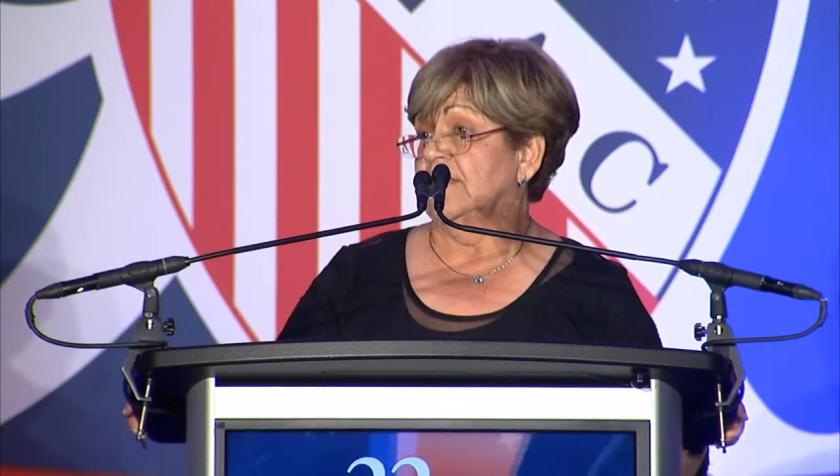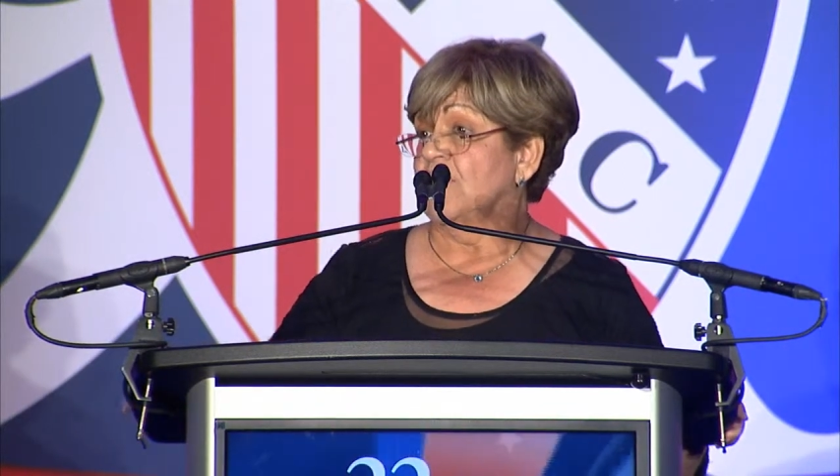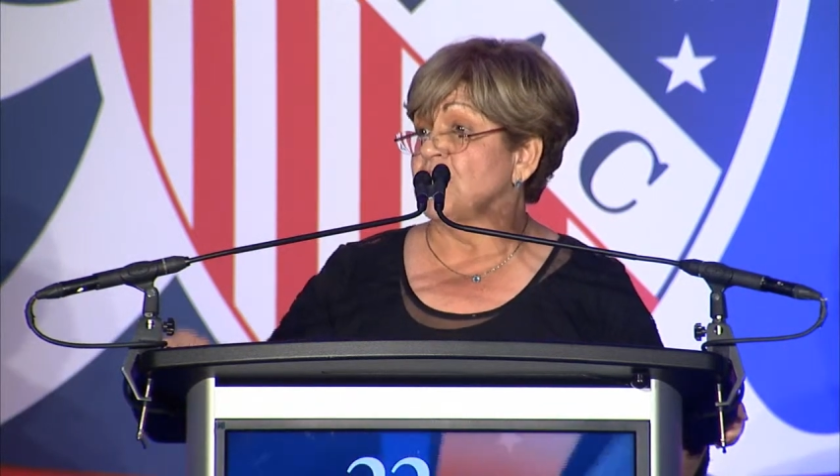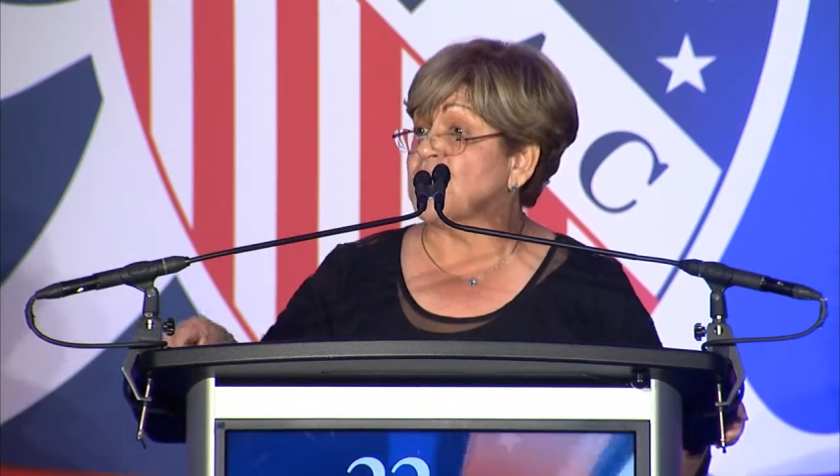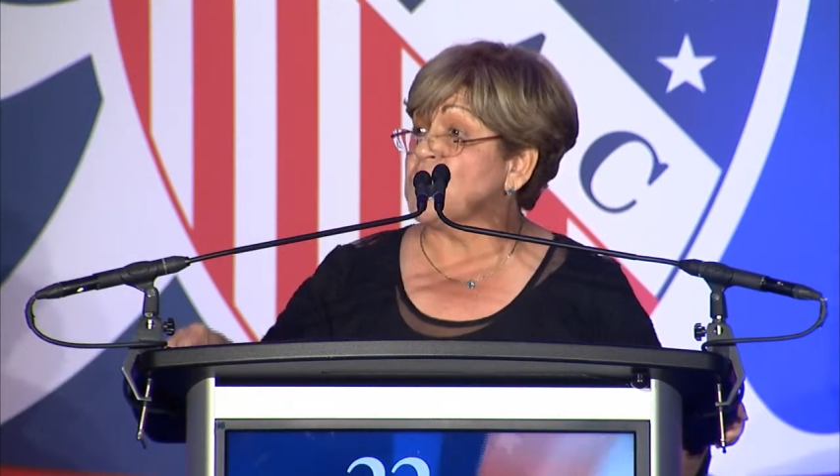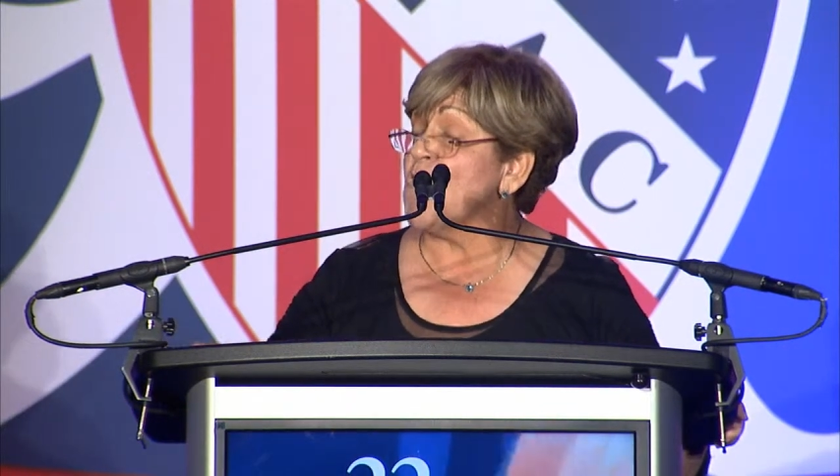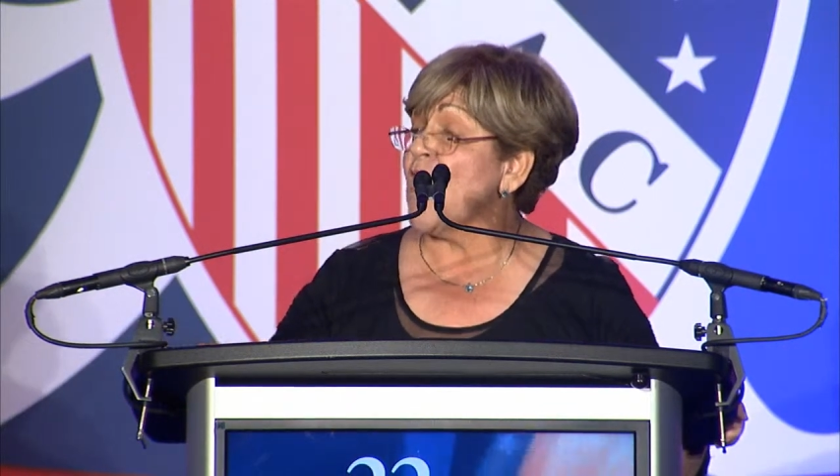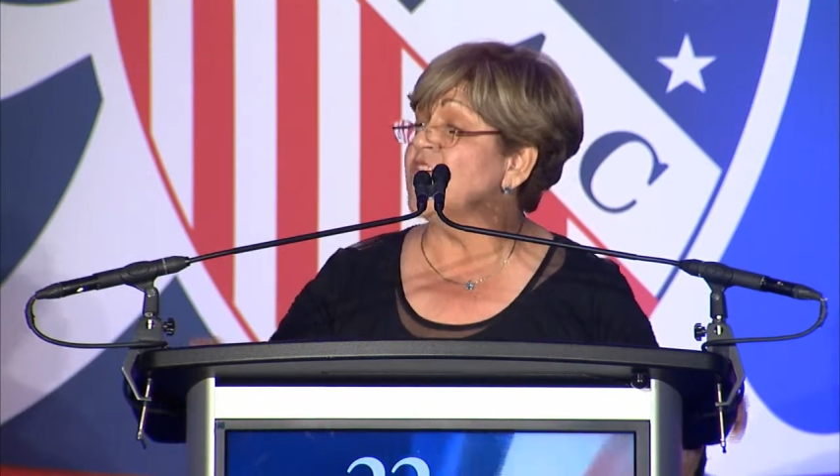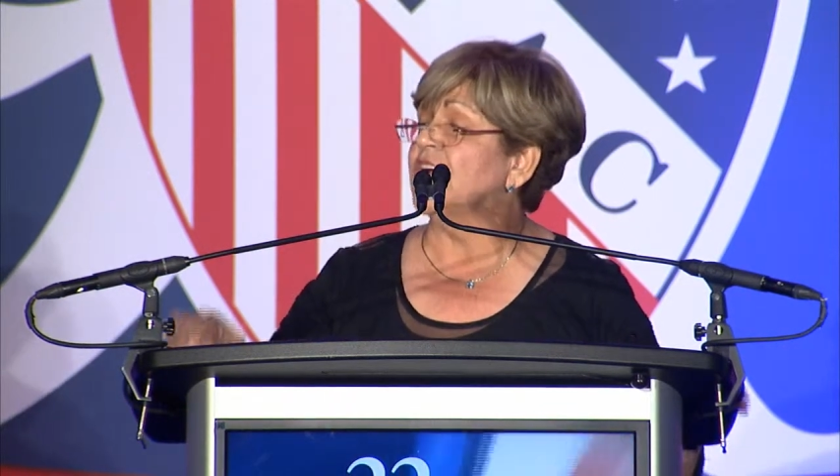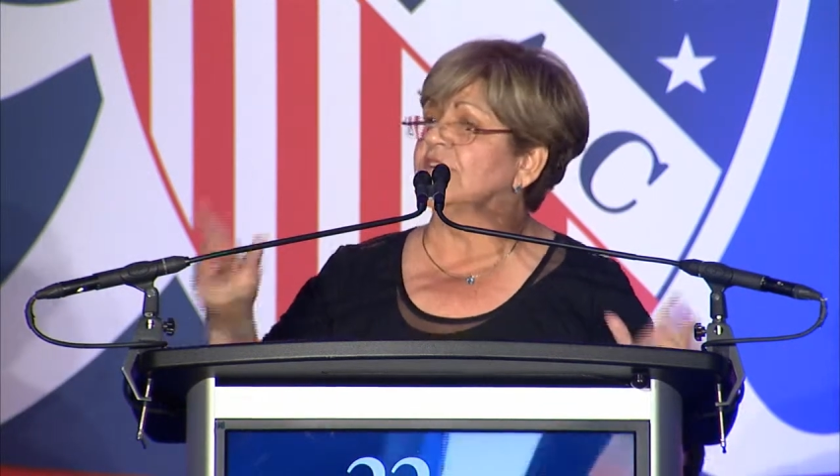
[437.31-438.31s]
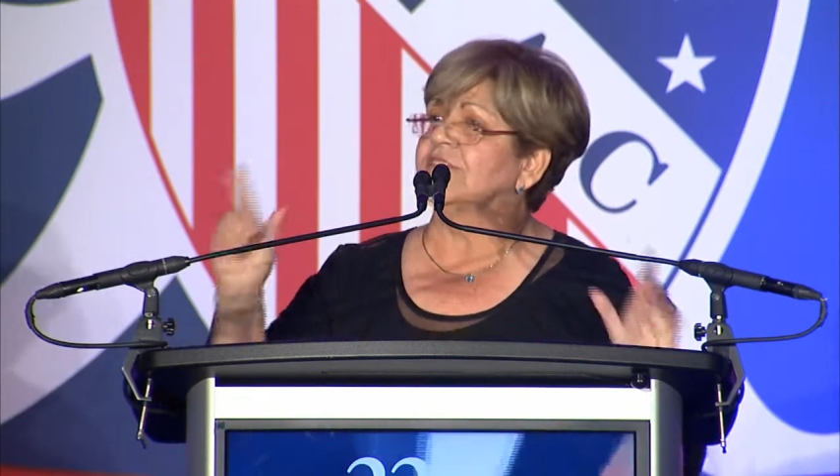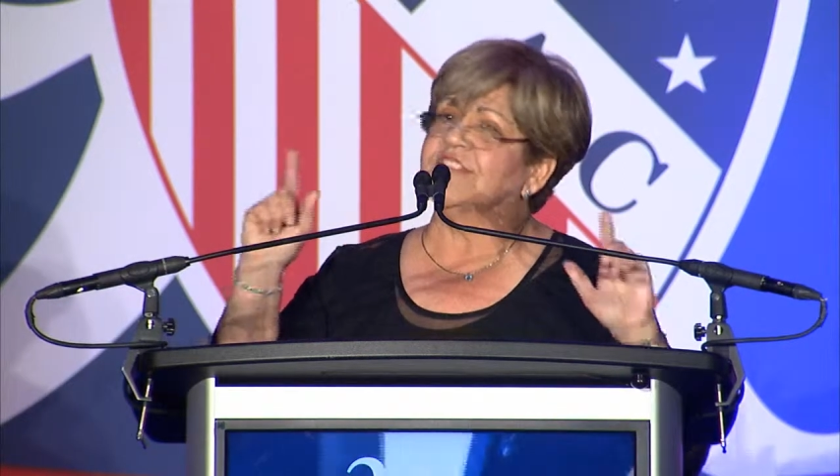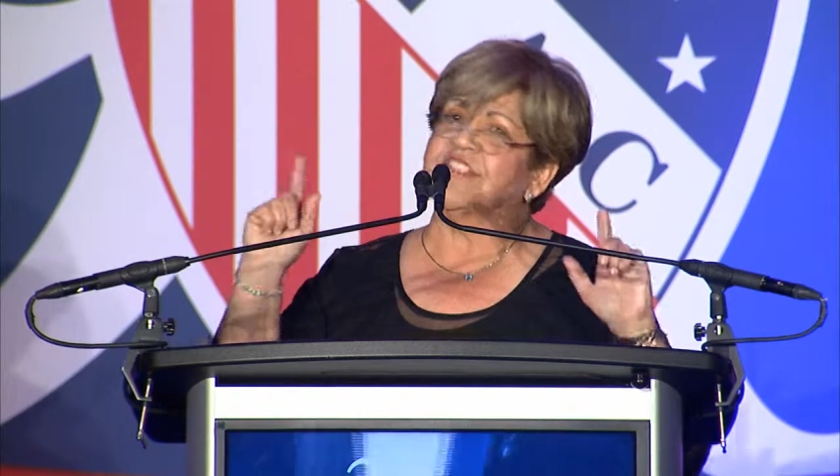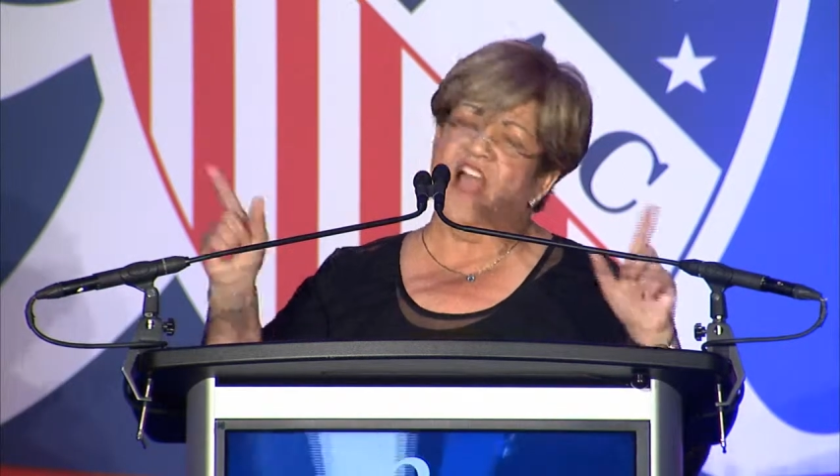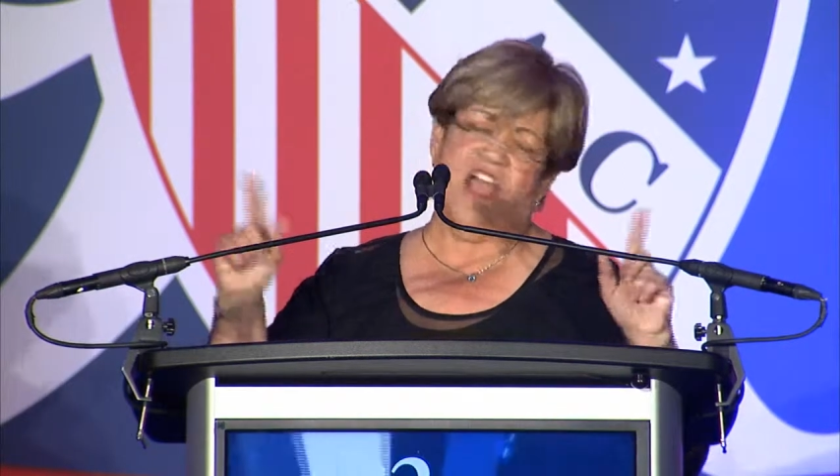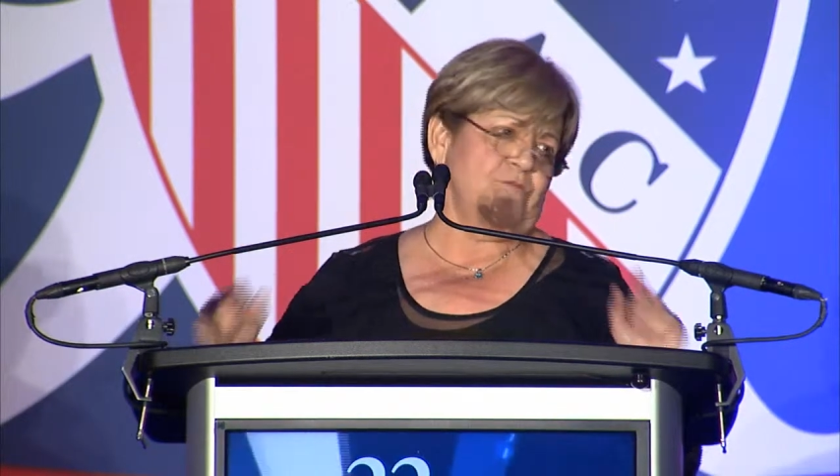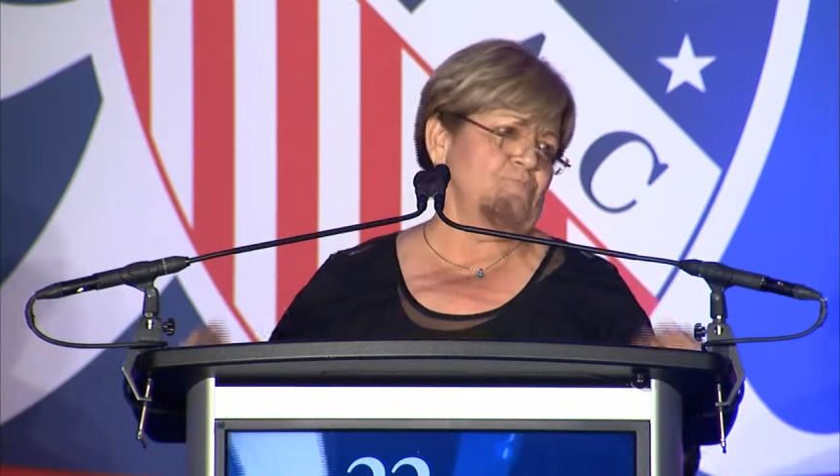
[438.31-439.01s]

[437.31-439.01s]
require time.